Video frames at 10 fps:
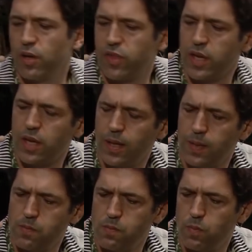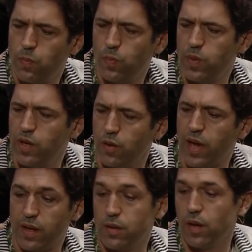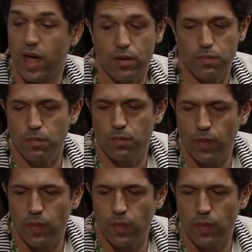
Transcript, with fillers: I think, um, you know, I had a, I had a,